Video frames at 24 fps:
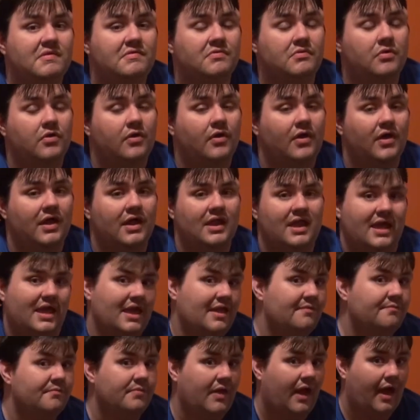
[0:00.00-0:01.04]
as good,
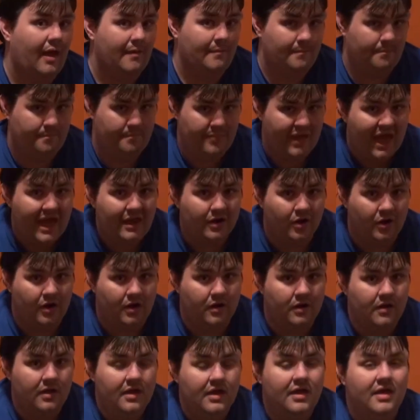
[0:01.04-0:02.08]
if not better,